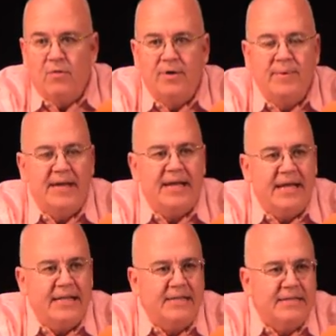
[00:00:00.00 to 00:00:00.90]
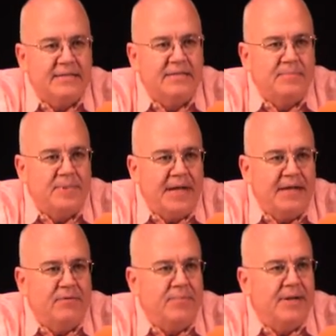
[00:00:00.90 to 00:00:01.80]
We've been in this
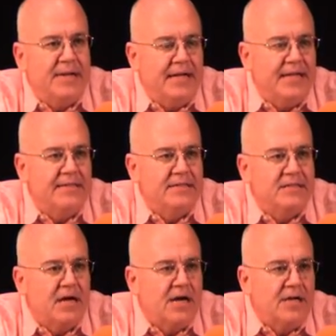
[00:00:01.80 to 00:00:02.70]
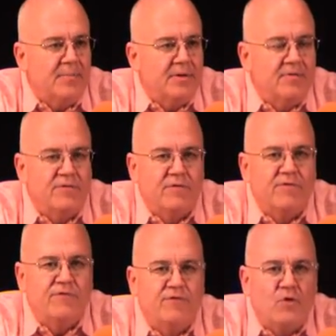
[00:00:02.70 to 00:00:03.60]
debate, we've been in this argument for
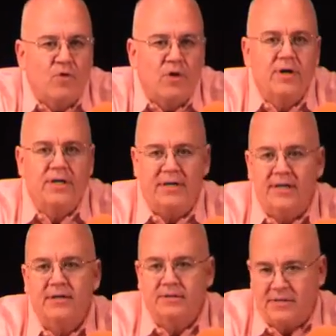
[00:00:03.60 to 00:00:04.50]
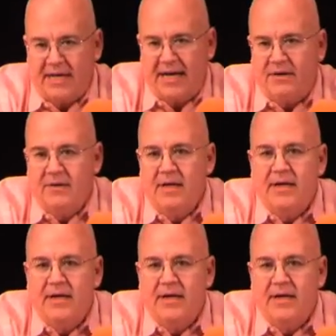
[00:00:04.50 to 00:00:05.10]
4 years now.